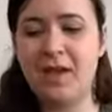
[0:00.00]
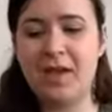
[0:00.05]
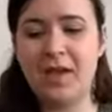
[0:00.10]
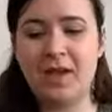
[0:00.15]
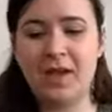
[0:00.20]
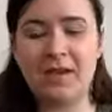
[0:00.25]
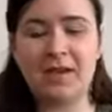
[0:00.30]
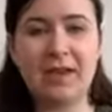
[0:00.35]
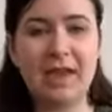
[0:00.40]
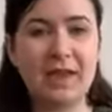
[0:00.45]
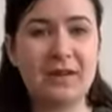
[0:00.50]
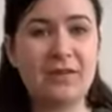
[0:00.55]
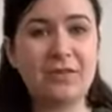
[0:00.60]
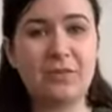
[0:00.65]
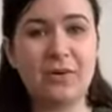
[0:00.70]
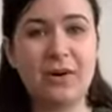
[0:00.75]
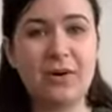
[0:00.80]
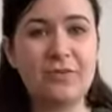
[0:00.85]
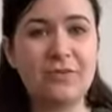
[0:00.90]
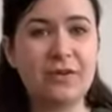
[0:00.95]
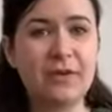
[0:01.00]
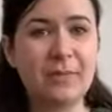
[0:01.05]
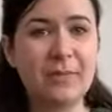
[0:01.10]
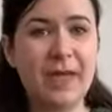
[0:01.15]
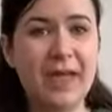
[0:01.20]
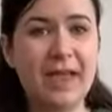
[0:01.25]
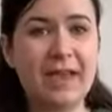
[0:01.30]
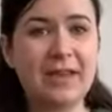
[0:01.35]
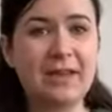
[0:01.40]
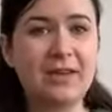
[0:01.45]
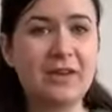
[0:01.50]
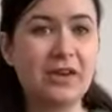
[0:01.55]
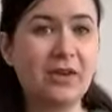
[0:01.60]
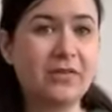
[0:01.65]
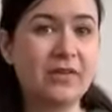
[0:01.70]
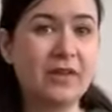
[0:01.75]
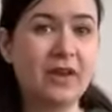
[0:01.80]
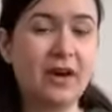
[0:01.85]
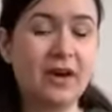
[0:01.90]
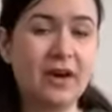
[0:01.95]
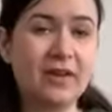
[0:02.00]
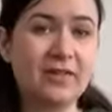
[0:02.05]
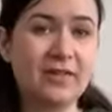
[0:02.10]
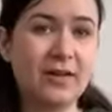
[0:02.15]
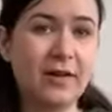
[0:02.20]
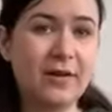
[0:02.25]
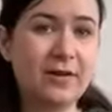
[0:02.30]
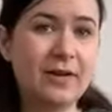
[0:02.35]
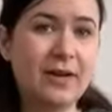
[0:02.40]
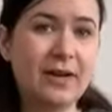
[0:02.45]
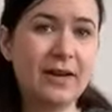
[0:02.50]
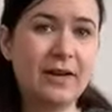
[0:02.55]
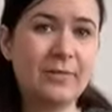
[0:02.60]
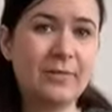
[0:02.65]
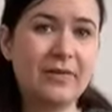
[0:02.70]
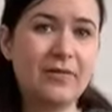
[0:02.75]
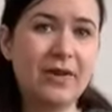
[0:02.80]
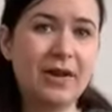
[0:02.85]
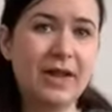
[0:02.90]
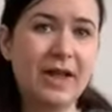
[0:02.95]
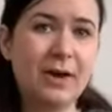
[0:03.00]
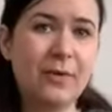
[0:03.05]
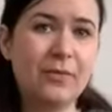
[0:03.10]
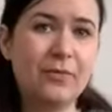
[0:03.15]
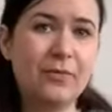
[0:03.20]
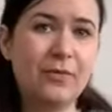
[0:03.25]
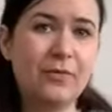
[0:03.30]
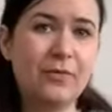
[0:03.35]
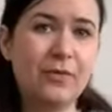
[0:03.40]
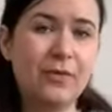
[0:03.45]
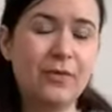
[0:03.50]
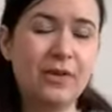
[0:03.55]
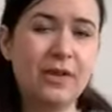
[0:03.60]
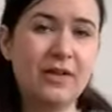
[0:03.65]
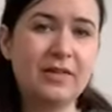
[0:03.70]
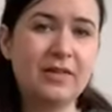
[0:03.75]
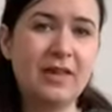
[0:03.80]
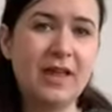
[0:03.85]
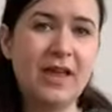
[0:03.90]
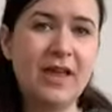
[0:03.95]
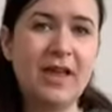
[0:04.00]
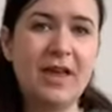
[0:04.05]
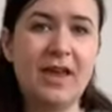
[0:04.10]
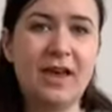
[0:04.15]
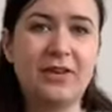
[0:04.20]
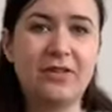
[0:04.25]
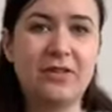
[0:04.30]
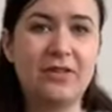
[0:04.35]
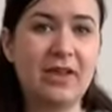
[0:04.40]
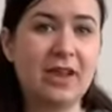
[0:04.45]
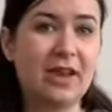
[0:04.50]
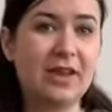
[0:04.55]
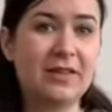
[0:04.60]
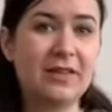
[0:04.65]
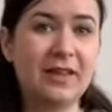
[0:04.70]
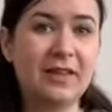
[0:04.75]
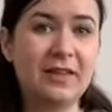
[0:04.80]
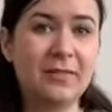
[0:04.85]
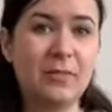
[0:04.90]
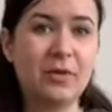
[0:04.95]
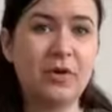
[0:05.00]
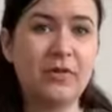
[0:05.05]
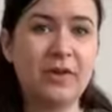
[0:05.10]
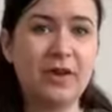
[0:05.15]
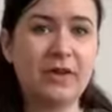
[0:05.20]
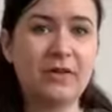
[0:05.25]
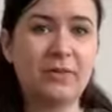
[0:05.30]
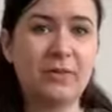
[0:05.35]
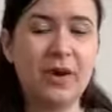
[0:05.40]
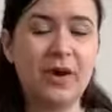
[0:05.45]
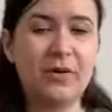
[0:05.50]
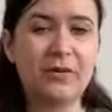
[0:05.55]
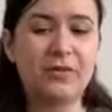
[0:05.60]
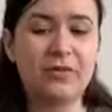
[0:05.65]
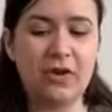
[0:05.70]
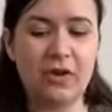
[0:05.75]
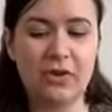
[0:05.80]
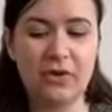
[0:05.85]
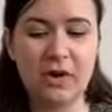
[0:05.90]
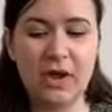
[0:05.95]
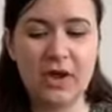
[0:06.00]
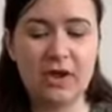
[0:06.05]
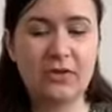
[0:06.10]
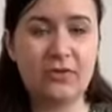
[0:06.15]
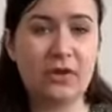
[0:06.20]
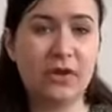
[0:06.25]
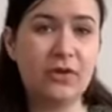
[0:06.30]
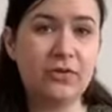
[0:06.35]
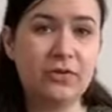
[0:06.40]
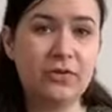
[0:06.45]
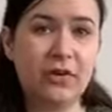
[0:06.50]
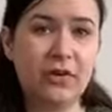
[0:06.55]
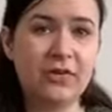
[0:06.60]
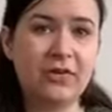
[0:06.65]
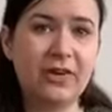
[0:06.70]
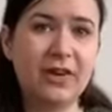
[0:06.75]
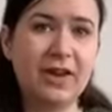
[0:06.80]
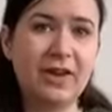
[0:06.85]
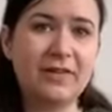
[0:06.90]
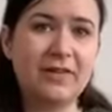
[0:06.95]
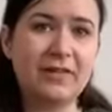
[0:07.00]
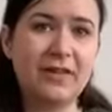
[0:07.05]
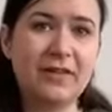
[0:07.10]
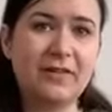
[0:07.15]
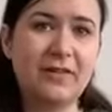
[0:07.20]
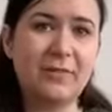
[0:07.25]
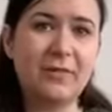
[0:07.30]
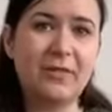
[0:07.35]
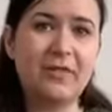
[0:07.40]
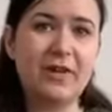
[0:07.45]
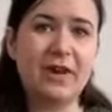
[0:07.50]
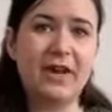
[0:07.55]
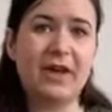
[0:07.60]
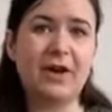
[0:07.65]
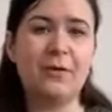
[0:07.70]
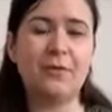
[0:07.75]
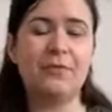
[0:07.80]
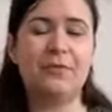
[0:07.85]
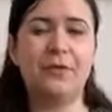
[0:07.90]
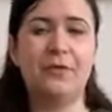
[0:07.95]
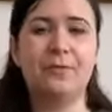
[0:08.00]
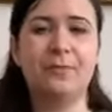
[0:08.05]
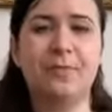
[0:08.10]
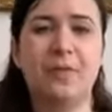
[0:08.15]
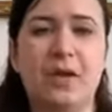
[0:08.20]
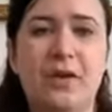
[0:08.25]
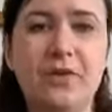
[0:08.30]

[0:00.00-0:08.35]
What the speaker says: Again, as well, for pain, using ice locally can be really helpful for this, and just getting things moving as well. So toe scrunching exercise can be really helpful.